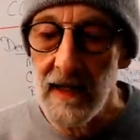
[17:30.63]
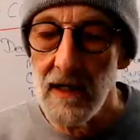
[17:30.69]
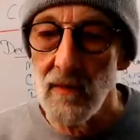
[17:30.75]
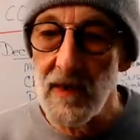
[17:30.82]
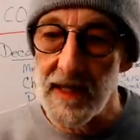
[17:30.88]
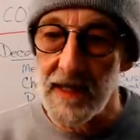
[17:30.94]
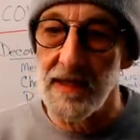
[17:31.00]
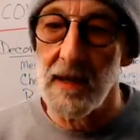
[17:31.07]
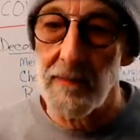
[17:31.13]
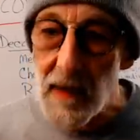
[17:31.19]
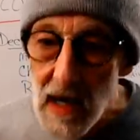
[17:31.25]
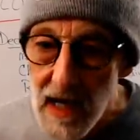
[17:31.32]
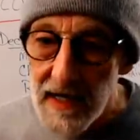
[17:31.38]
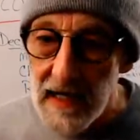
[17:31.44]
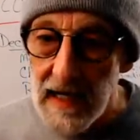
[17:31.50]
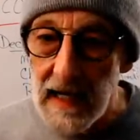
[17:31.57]
Within the
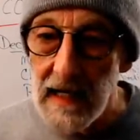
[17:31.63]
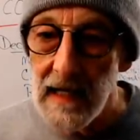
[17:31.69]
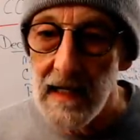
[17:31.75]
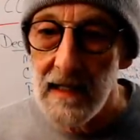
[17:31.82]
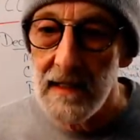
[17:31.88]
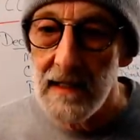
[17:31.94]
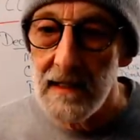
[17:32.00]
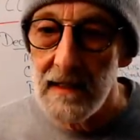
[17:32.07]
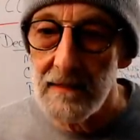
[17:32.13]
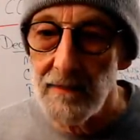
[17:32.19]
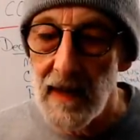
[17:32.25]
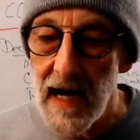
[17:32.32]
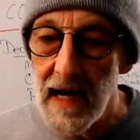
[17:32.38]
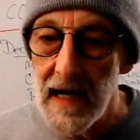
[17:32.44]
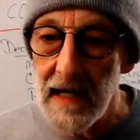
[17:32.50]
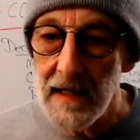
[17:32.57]
body,
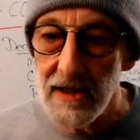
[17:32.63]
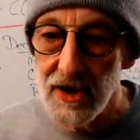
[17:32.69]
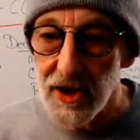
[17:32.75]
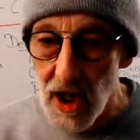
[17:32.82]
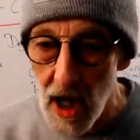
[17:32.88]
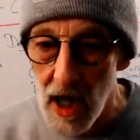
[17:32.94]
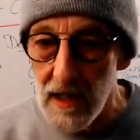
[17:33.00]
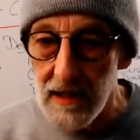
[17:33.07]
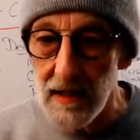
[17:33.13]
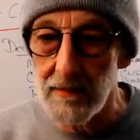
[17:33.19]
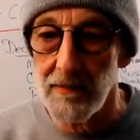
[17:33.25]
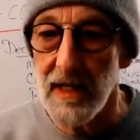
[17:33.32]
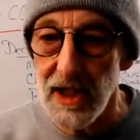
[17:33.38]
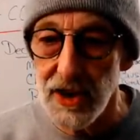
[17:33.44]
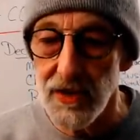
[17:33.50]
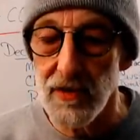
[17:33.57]
my chaga
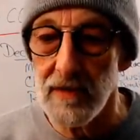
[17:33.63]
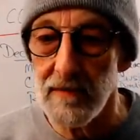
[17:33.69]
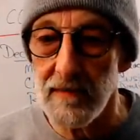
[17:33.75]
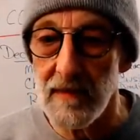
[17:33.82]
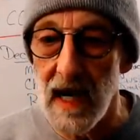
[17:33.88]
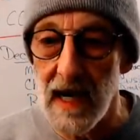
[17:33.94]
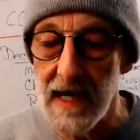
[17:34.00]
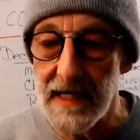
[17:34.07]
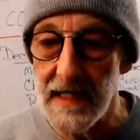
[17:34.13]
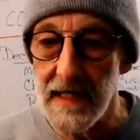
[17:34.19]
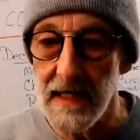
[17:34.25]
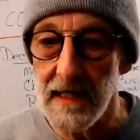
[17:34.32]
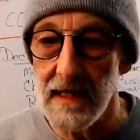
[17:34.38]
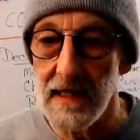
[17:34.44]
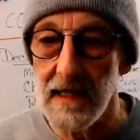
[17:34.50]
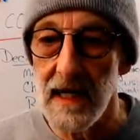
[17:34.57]
mushroom
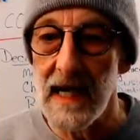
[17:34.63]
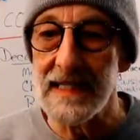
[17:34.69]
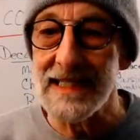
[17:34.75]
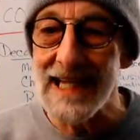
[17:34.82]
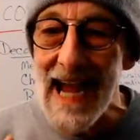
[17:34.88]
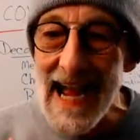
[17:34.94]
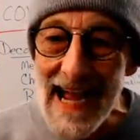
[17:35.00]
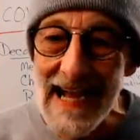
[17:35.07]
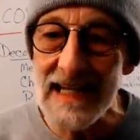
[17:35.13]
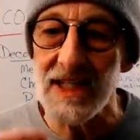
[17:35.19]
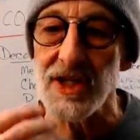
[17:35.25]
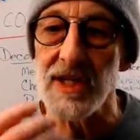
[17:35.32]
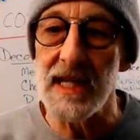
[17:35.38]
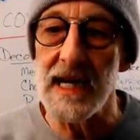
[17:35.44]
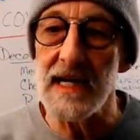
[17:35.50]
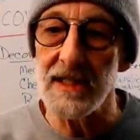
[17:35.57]
idea attacks
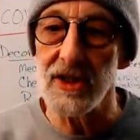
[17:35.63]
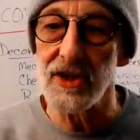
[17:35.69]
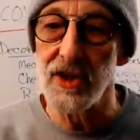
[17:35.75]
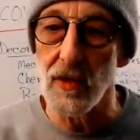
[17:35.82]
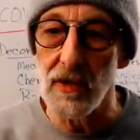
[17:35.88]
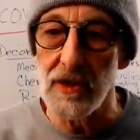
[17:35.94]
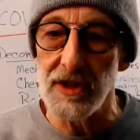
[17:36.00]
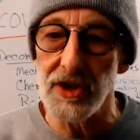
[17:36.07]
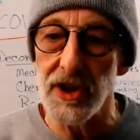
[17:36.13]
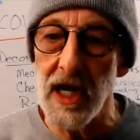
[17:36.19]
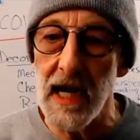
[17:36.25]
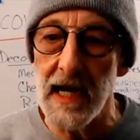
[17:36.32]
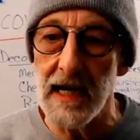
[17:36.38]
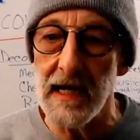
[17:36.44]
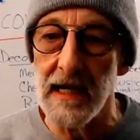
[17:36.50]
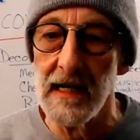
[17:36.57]
that short
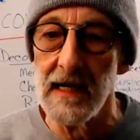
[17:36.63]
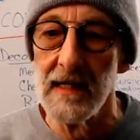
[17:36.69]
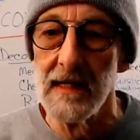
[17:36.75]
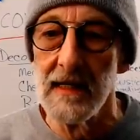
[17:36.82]
chain